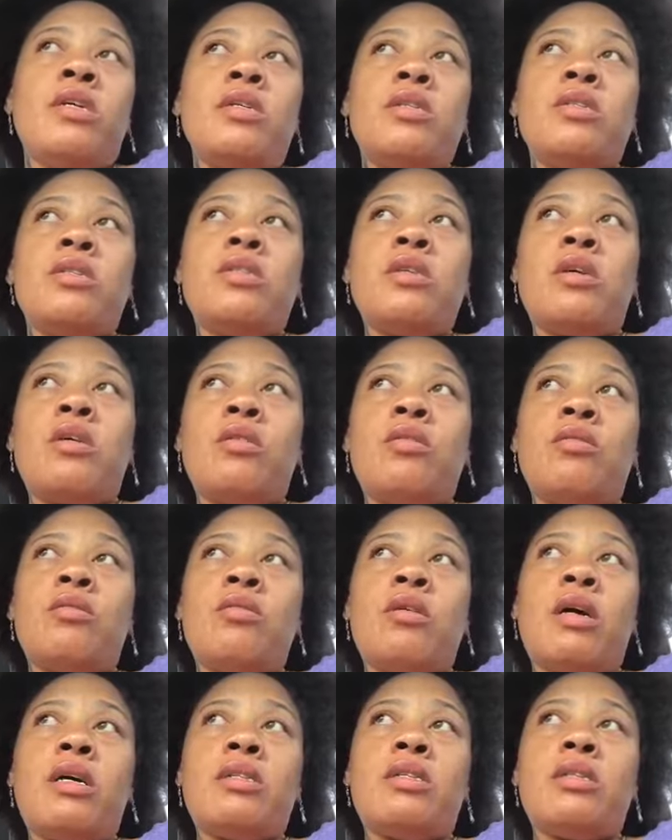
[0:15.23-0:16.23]
so
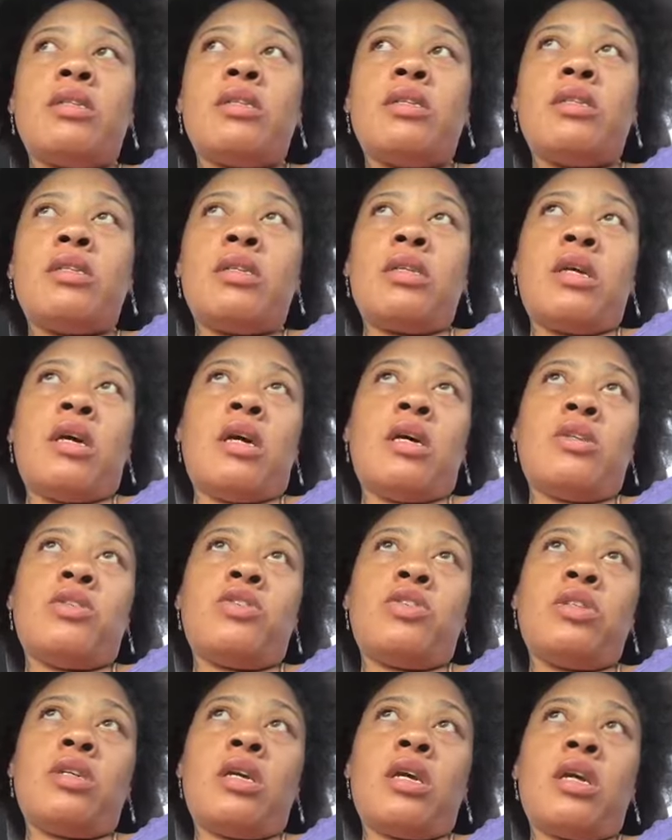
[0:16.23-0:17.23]
I just said I'll
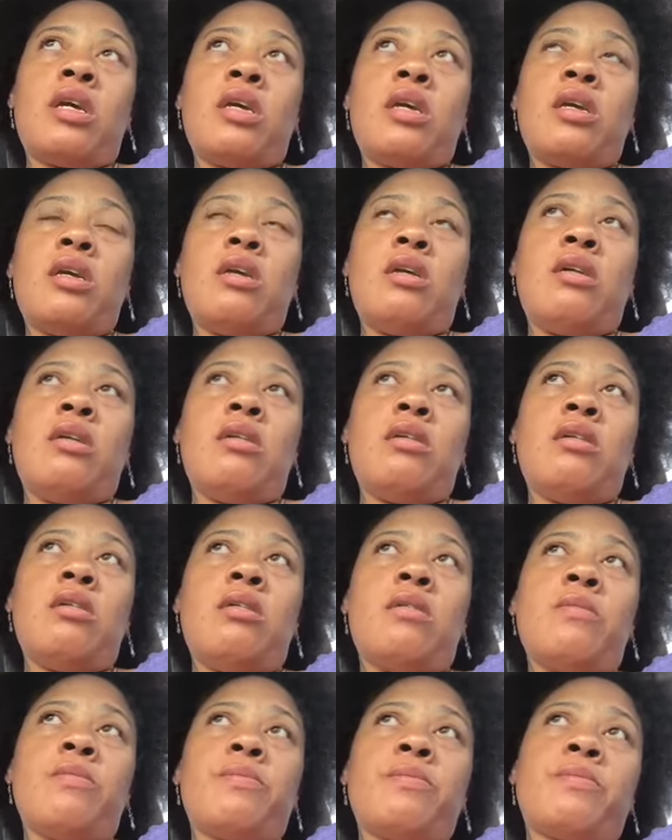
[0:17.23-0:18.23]
check
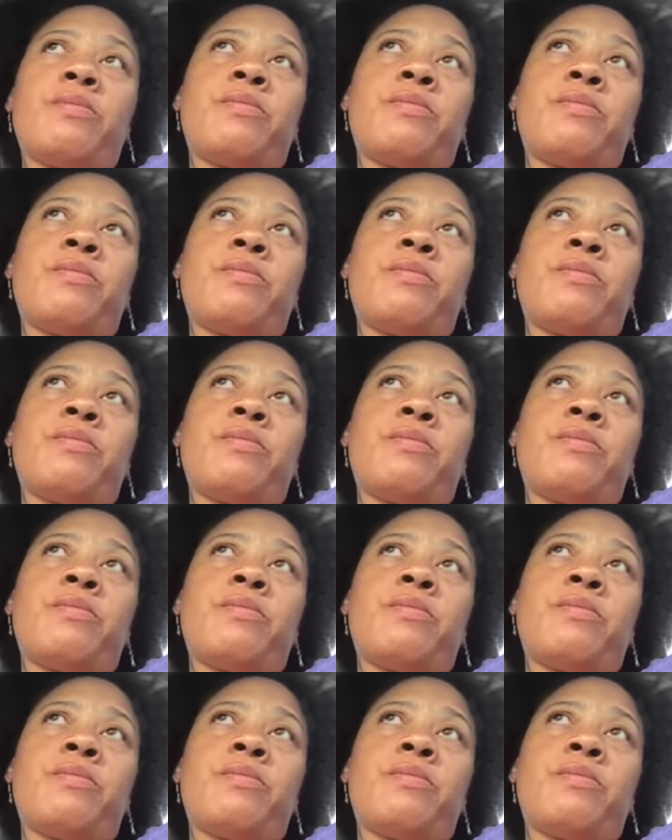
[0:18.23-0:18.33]
in